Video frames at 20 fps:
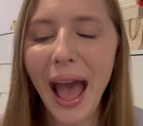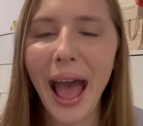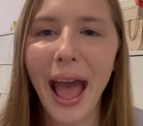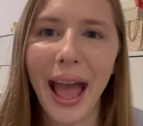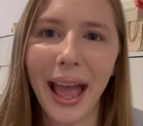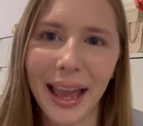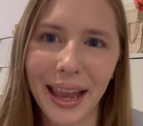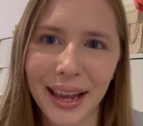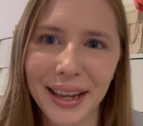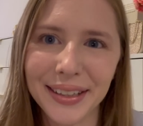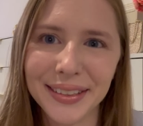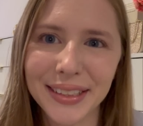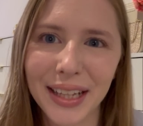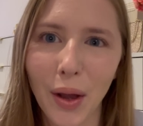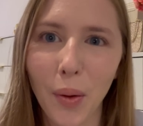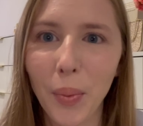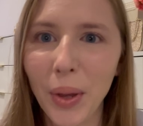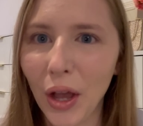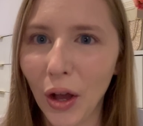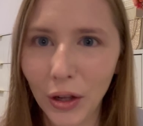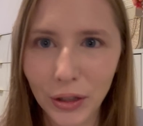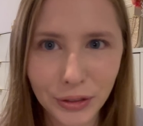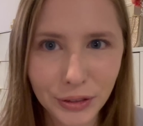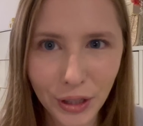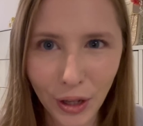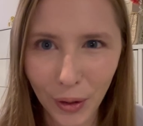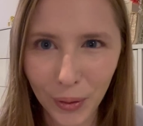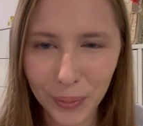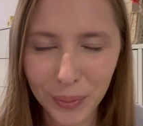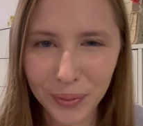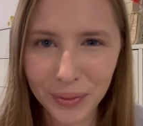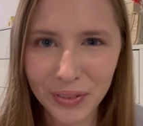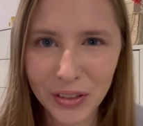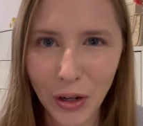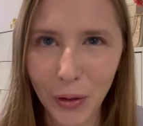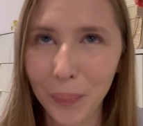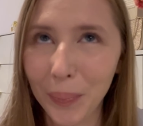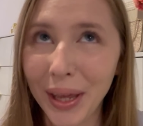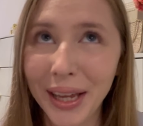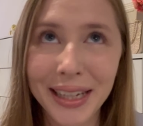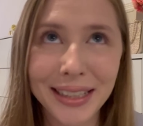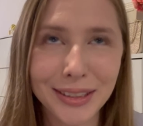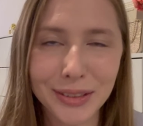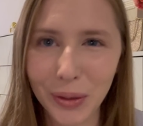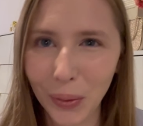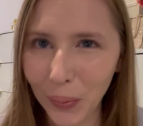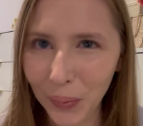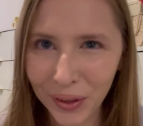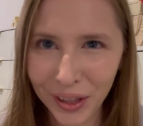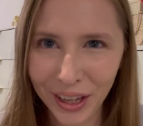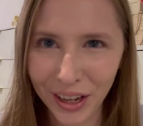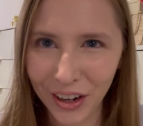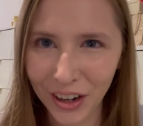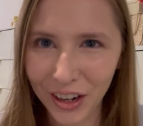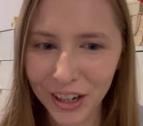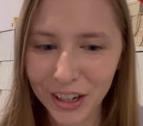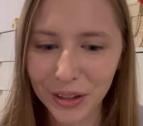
And we all know your biggest goal here,